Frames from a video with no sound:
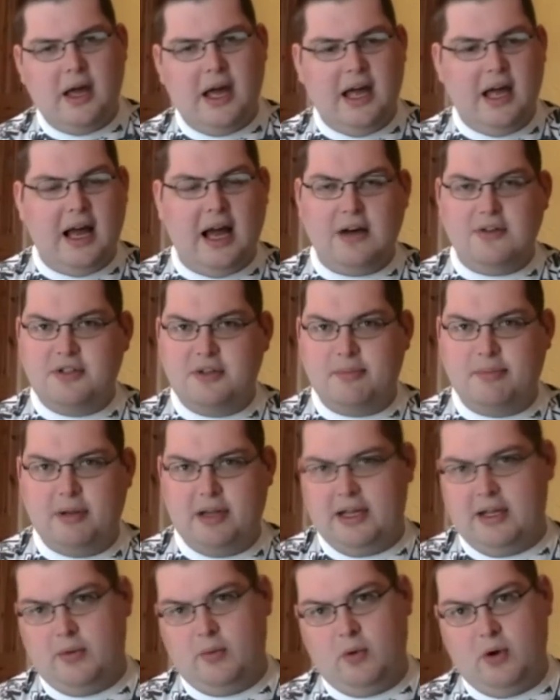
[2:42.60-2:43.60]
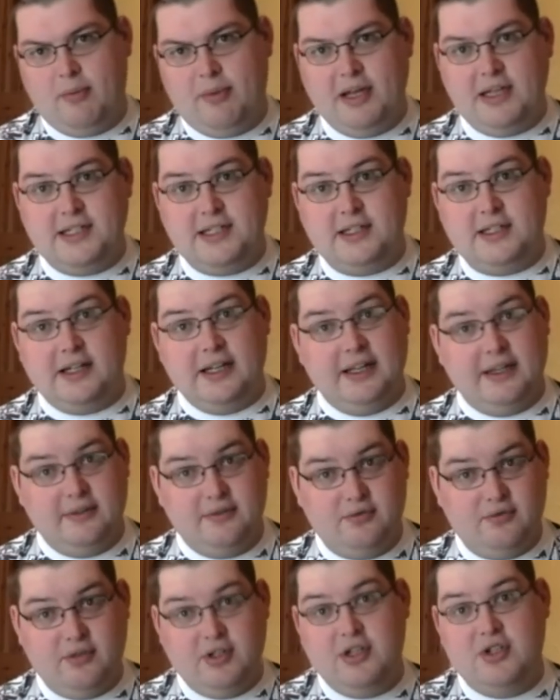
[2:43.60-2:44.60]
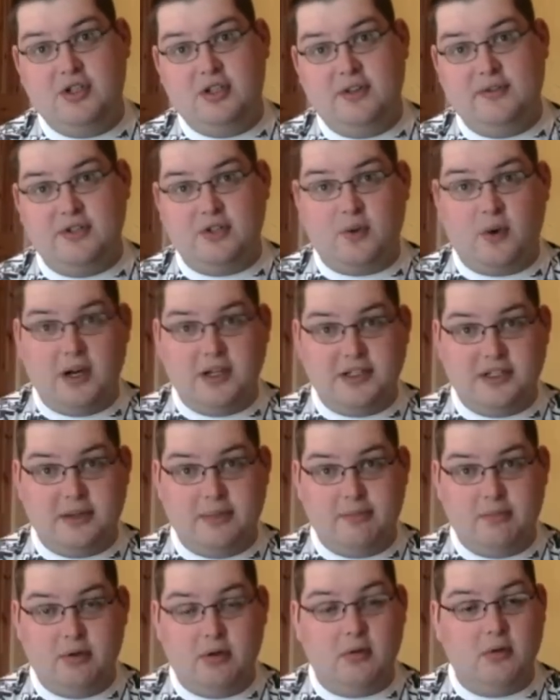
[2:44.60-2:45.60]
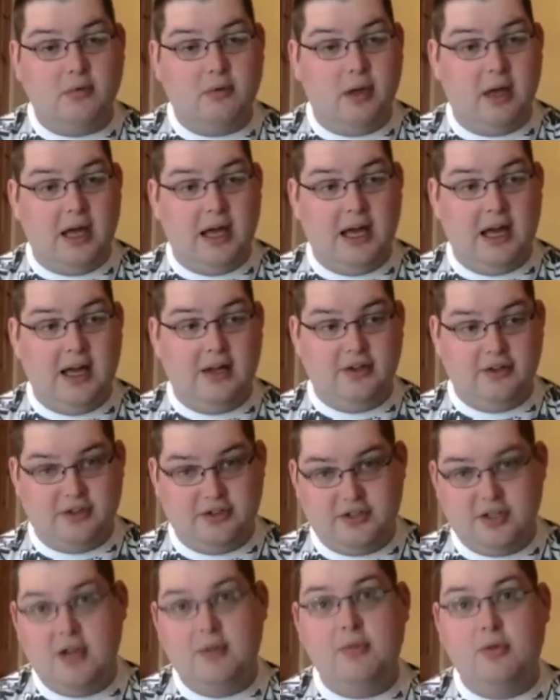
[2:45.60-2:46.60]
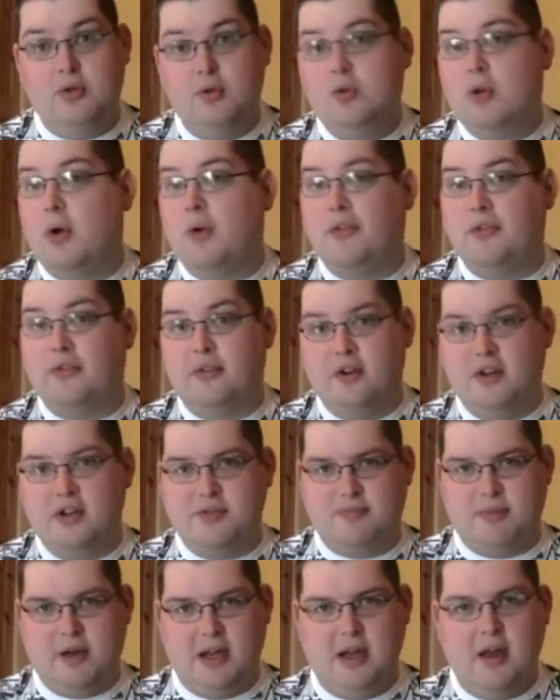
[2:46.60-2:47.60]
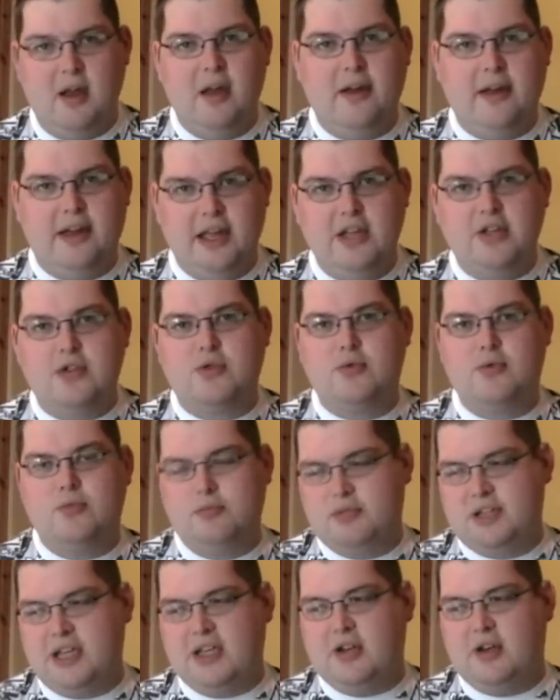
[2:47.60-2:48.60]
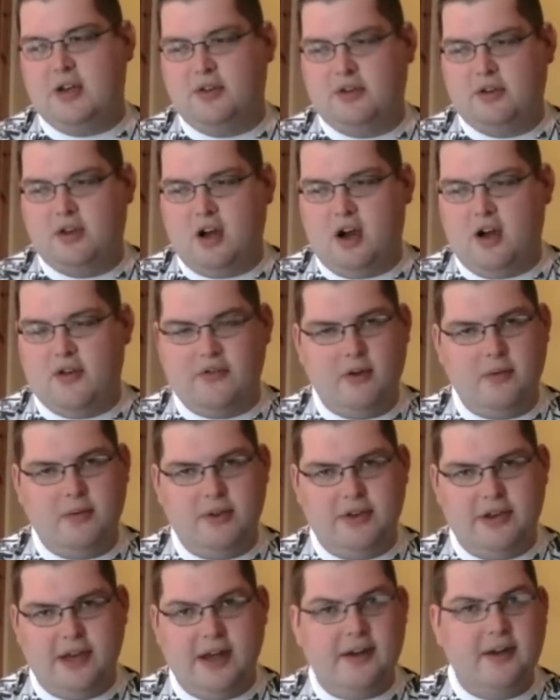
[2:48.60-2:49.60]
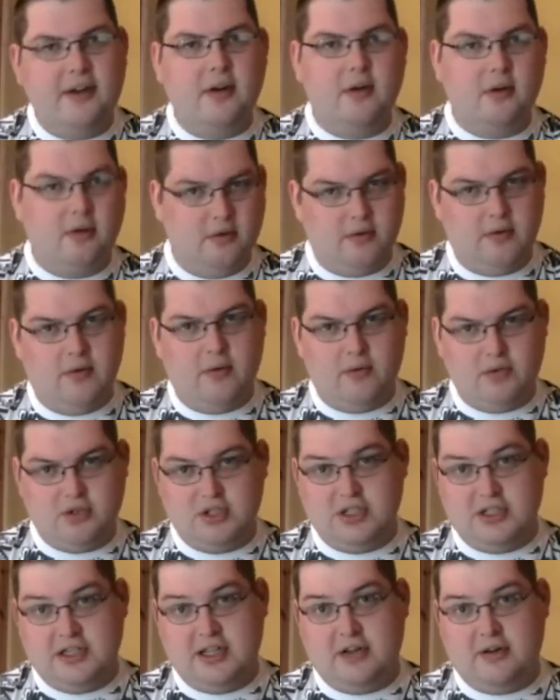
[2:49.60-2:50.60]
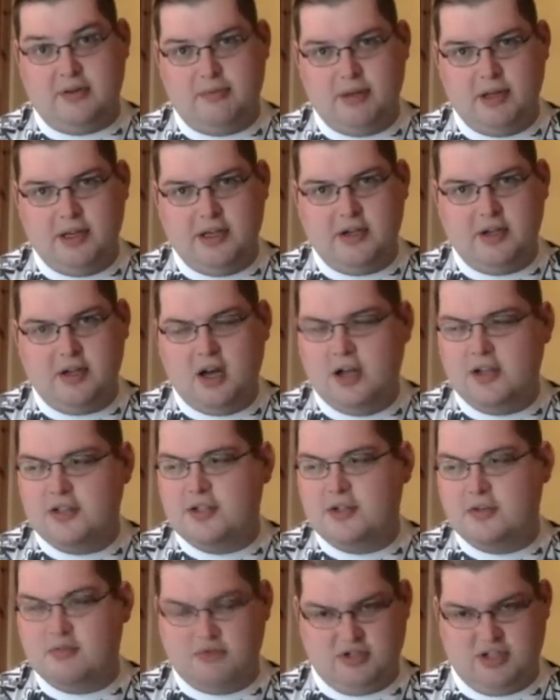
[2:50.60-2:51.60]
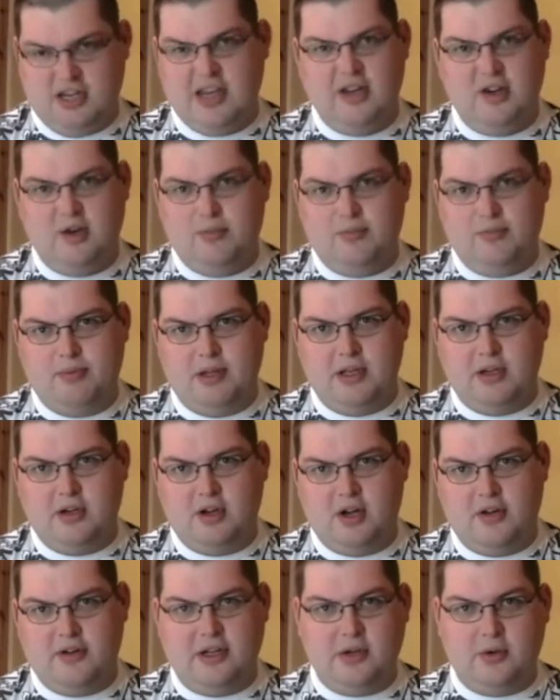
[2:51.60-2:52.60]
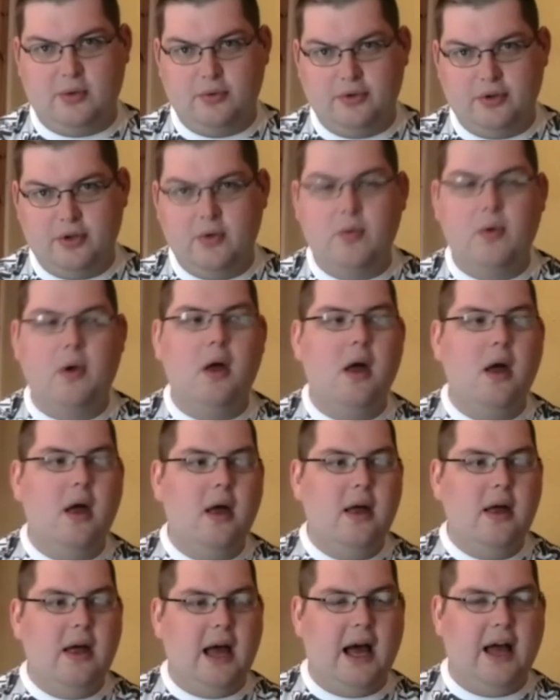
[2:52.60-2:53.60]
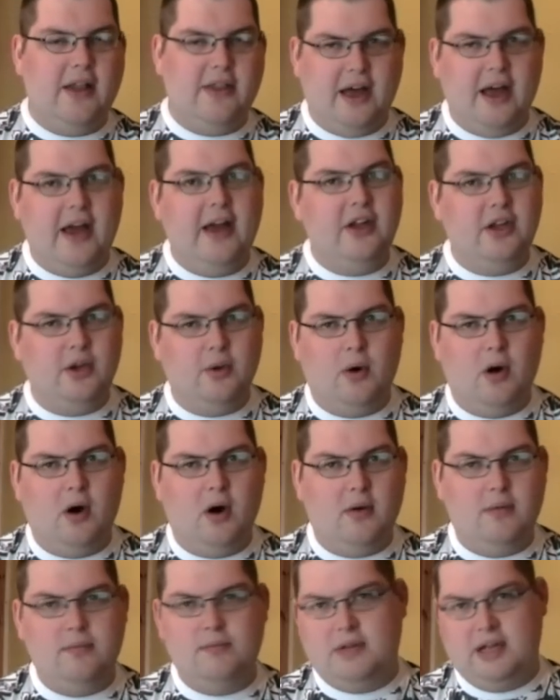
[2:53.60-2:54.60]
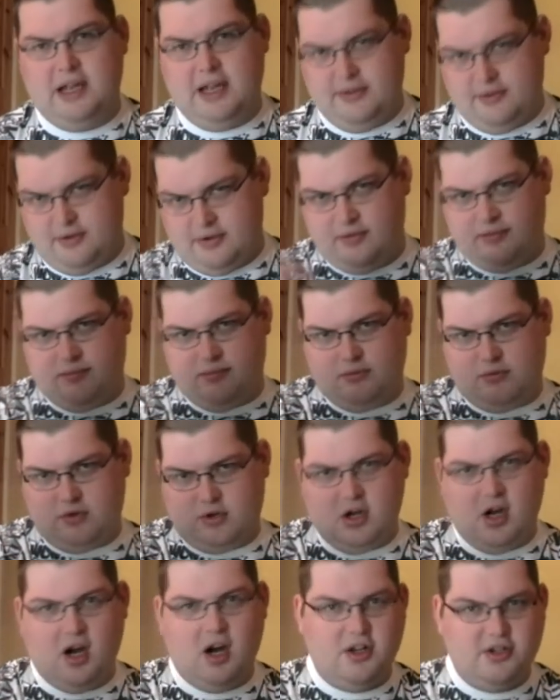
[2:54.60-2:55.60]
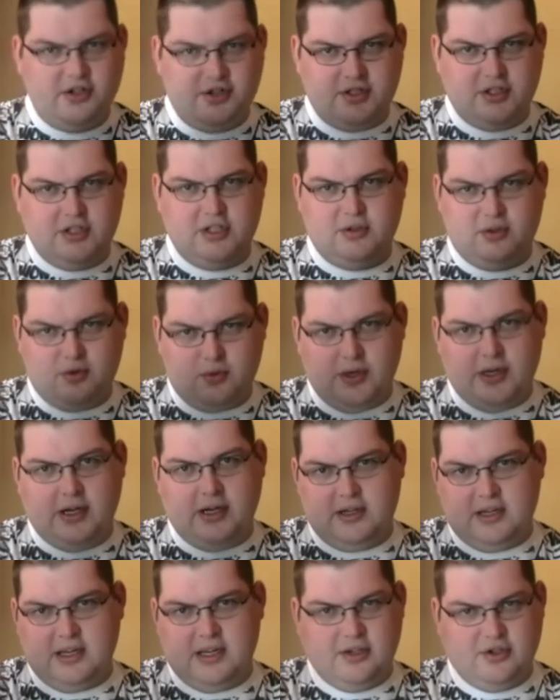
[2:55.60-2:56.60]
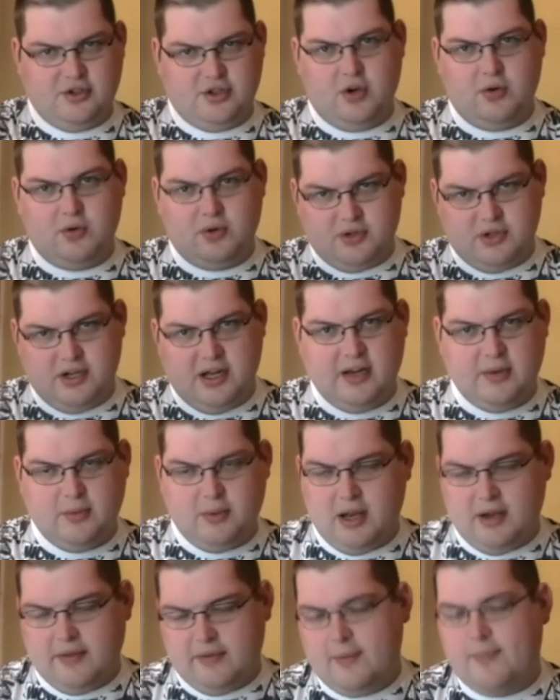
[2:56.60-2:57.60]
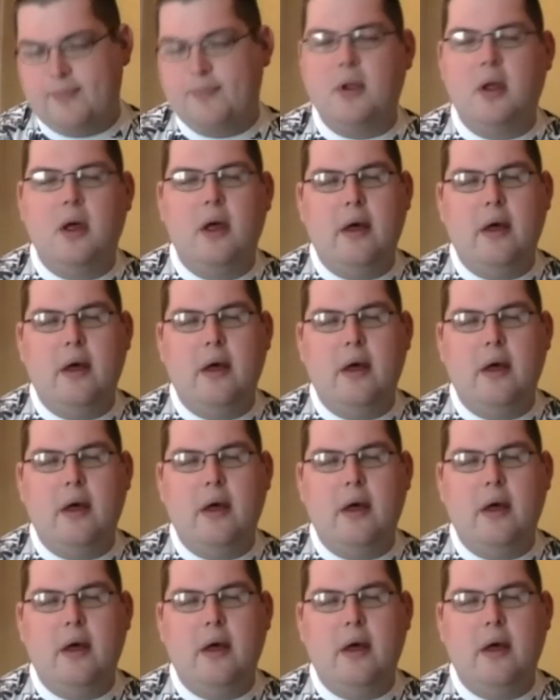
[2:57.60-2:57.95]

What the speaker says: How's it play? Well, basically, your initiative is quite simple. You determine who goes first by each taking a card from the deck, which is a deck of playing cards, just any old playing card deck will do. And the higher you are in the cards, is it Queen, King, Joker, 9, whatever,